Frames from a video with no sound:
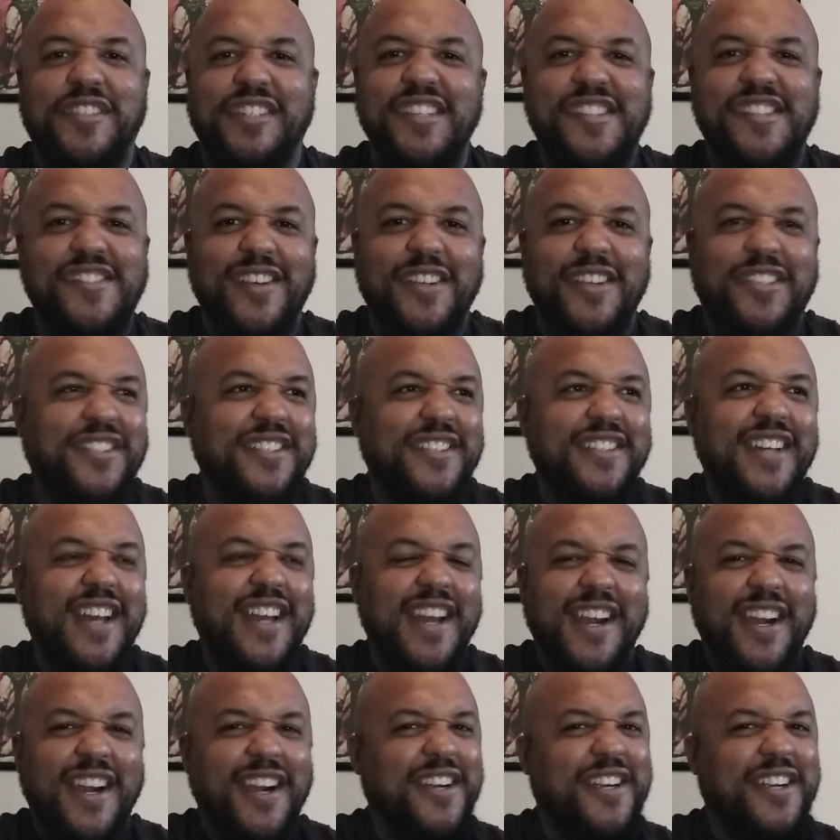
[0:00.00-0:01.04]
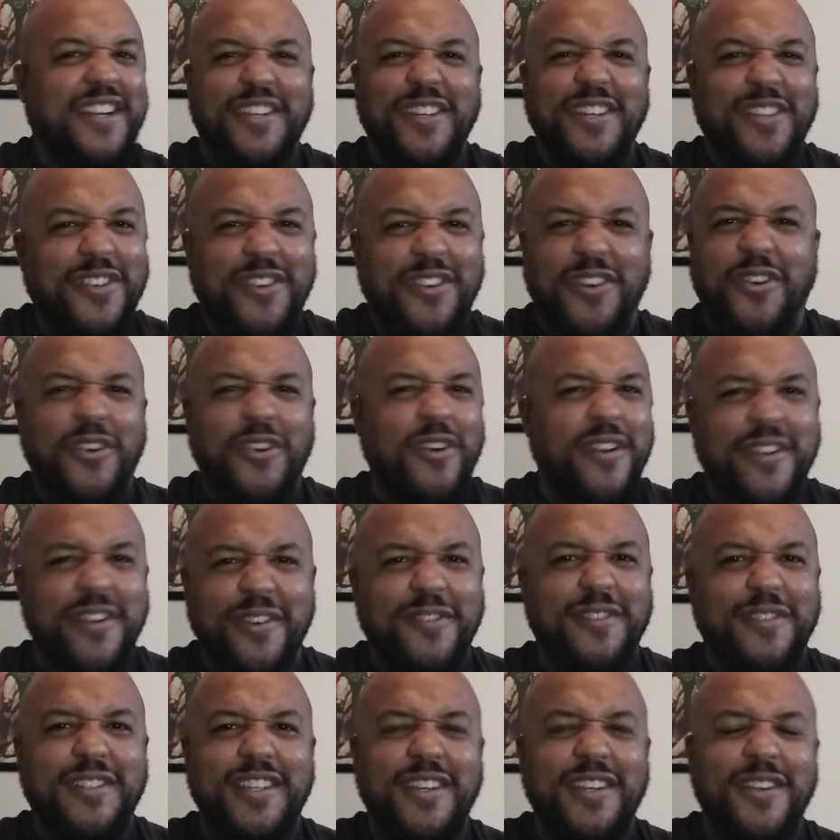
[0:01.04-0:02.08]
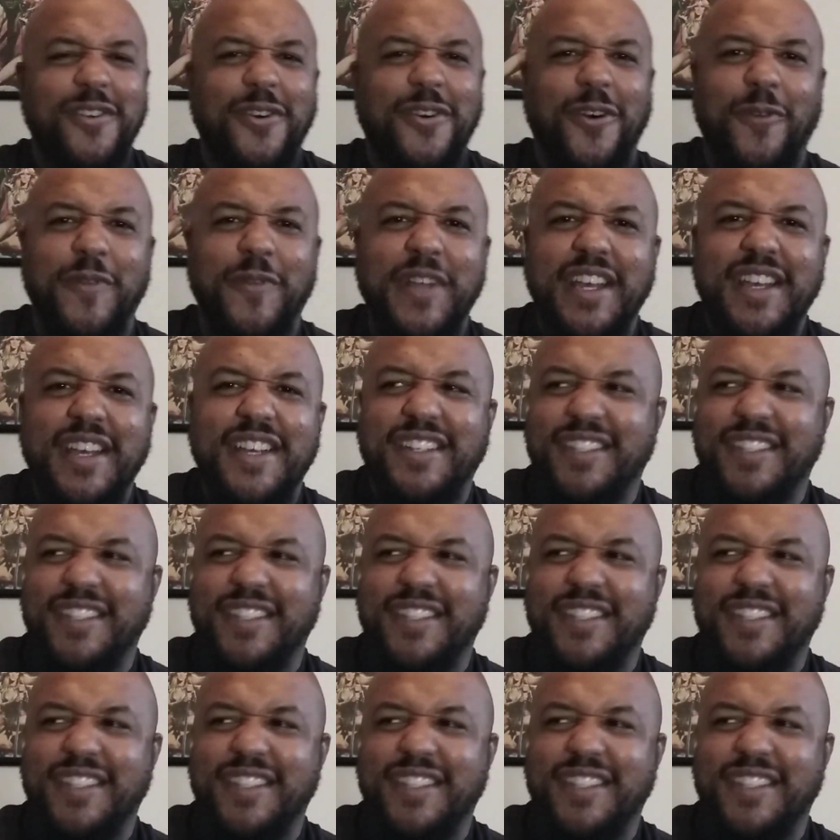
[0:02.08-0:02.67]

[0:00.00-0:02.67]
She's such a, a good girl, you know.